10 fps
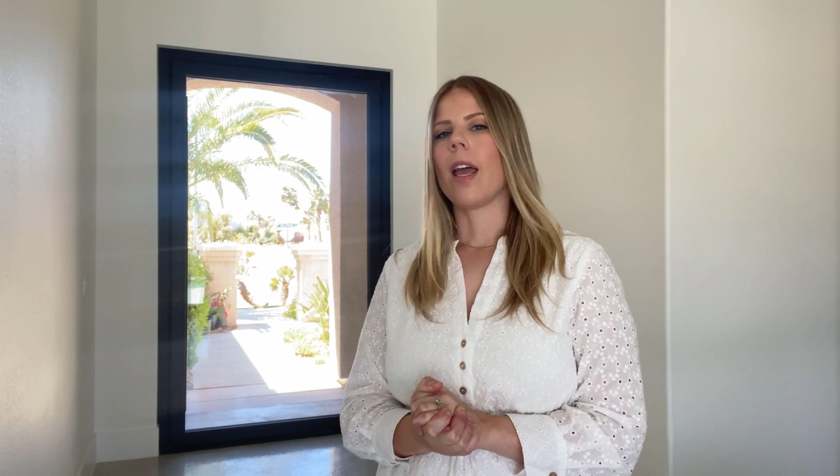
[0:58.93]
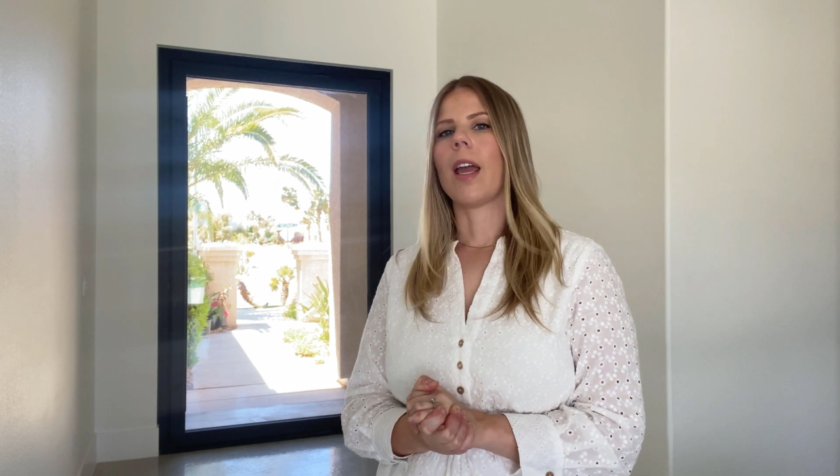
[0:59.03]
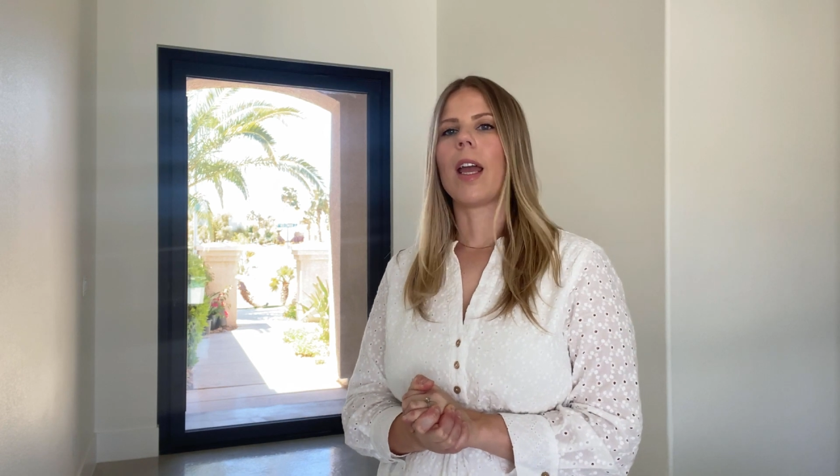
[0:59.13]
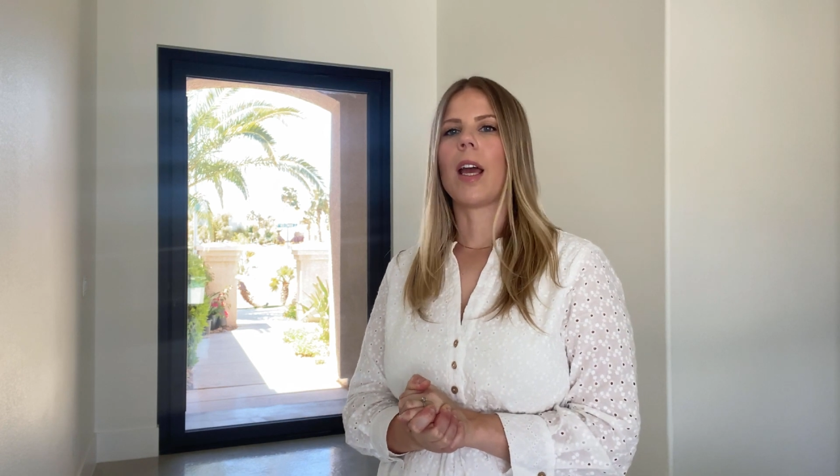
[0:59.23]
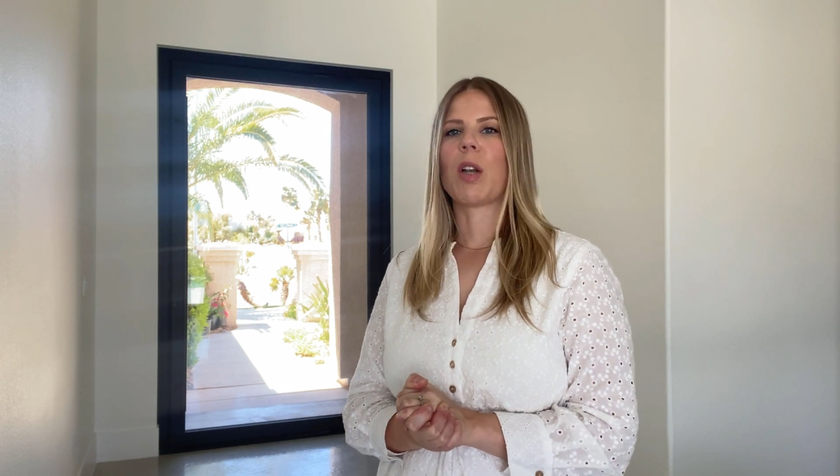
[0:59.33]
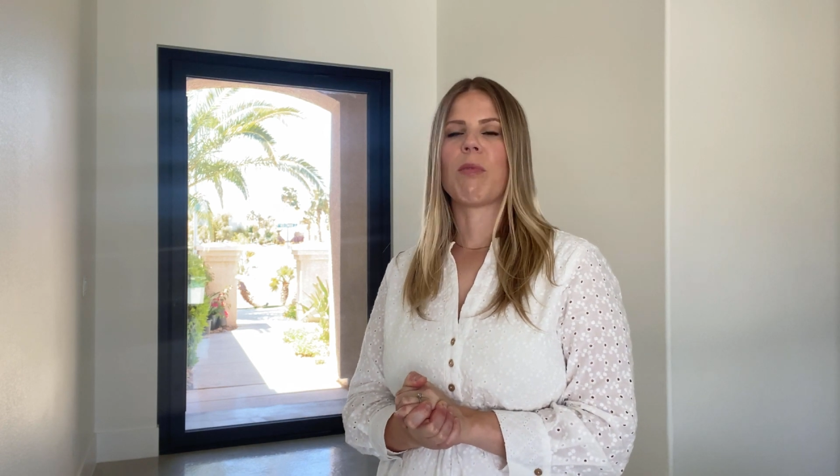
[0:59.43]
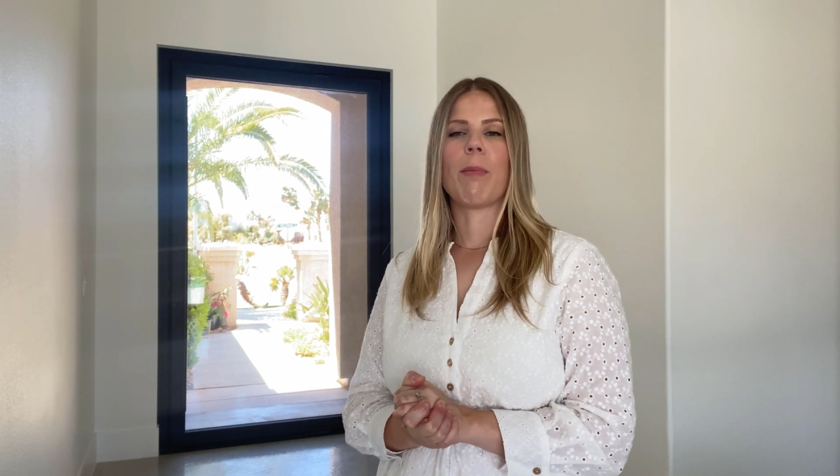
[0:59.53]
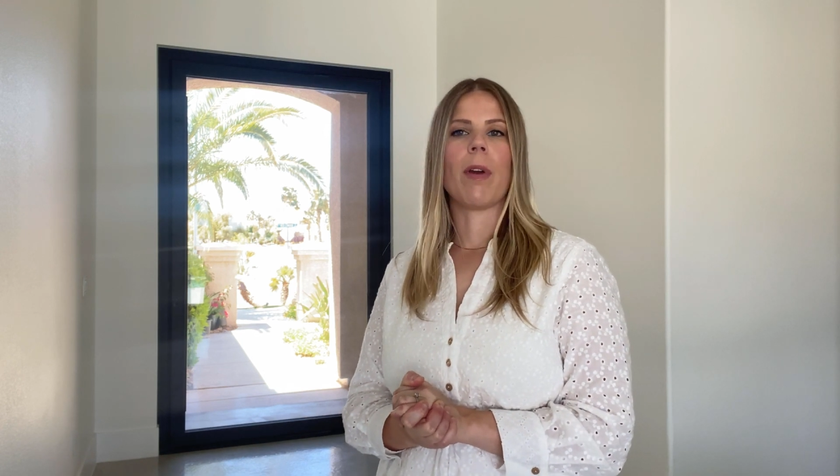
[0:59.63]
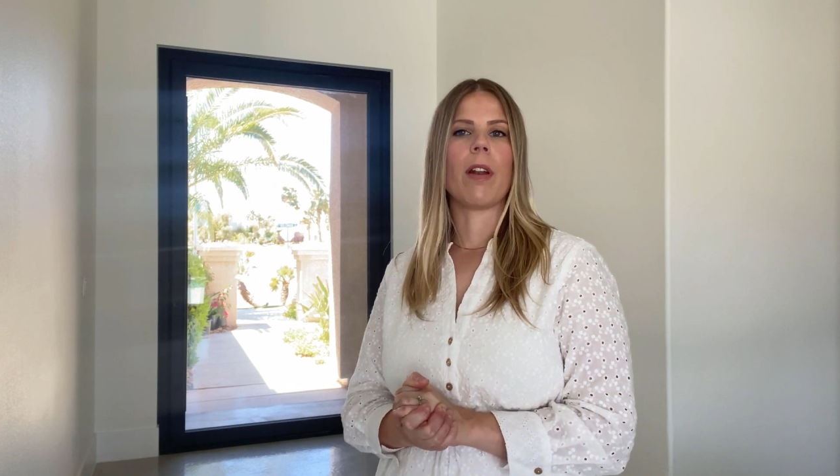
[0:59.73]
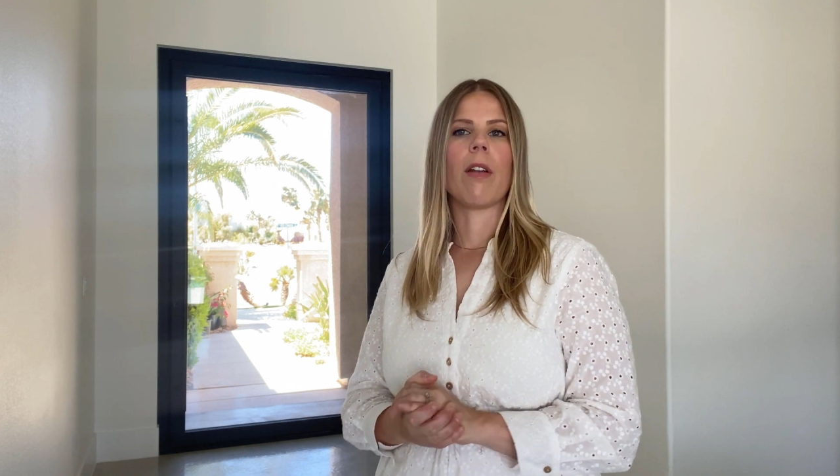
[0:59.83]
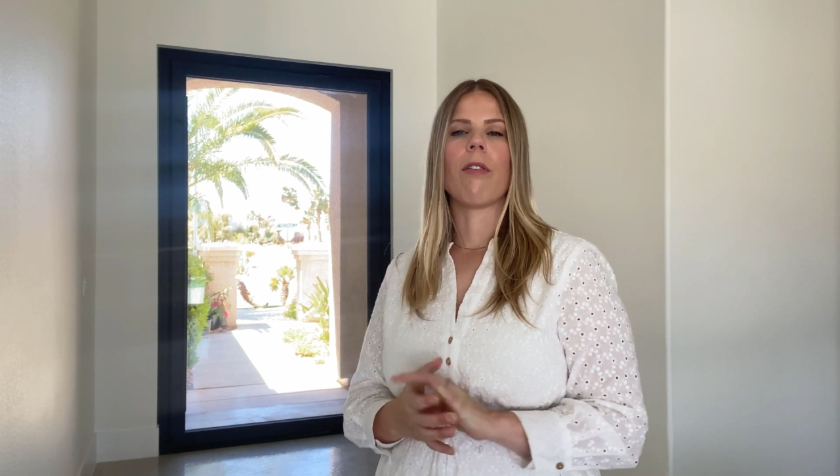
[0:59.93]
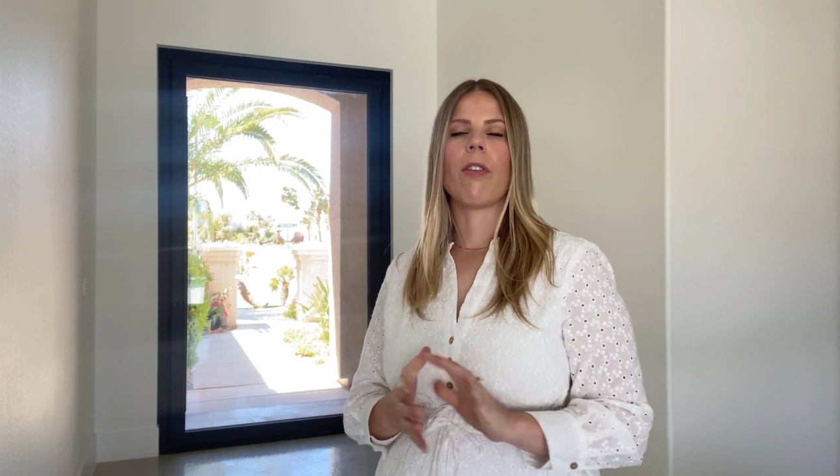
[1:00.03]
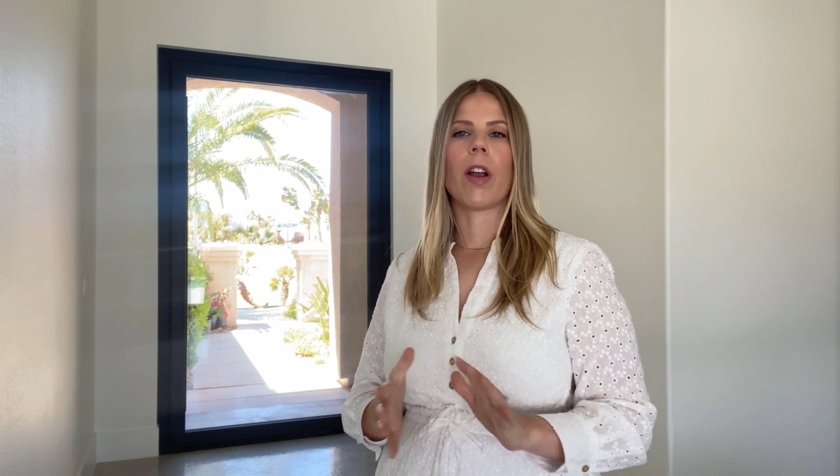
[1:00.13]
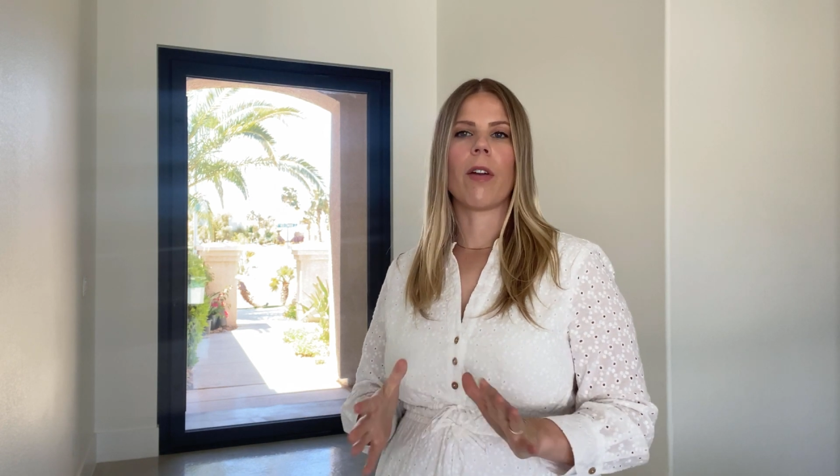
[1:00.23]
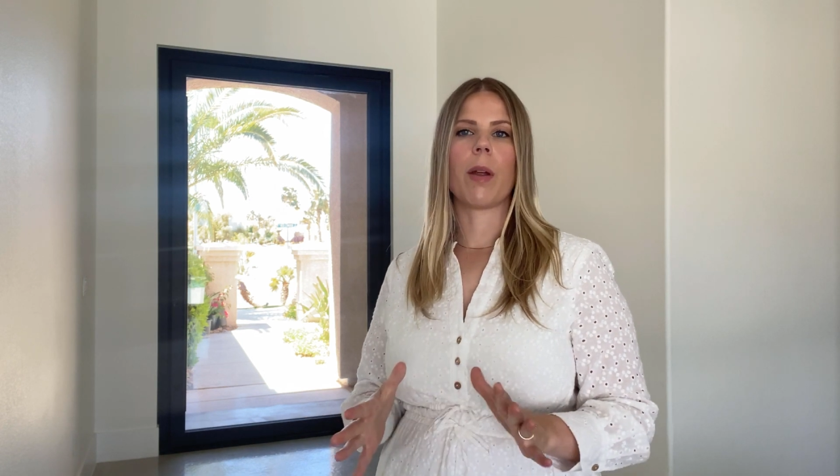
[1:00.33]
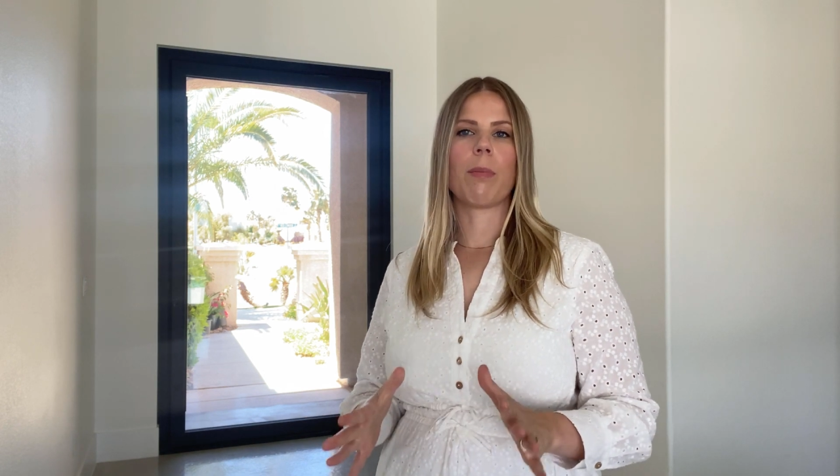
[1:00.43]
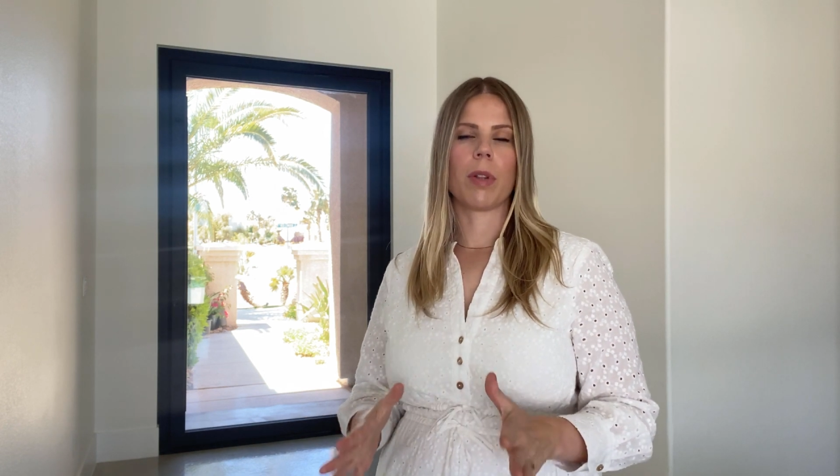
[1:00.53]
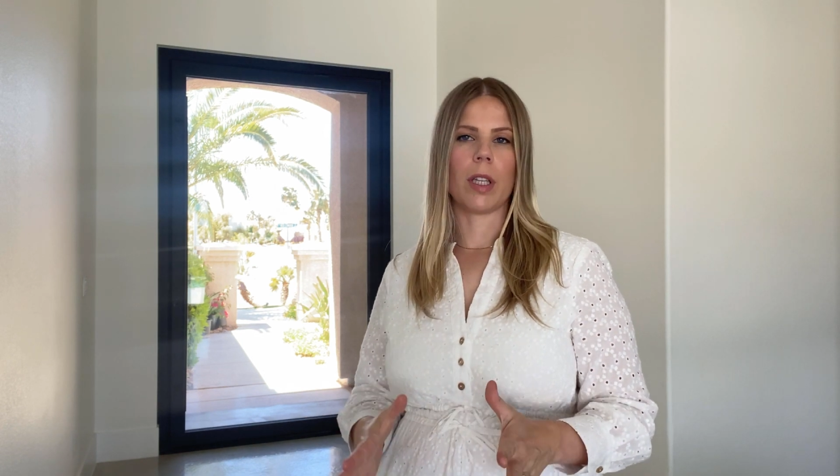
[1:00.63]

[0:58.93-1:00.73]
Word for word: and we've been very